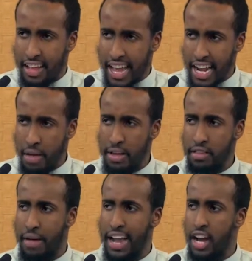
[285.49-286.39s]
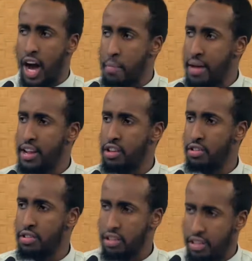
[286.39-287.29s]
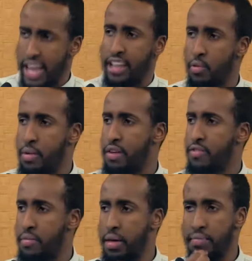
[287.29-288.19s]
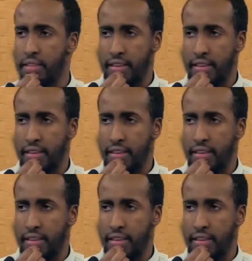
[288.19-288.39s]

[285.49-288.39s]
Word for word: enemies might come and take the women from them.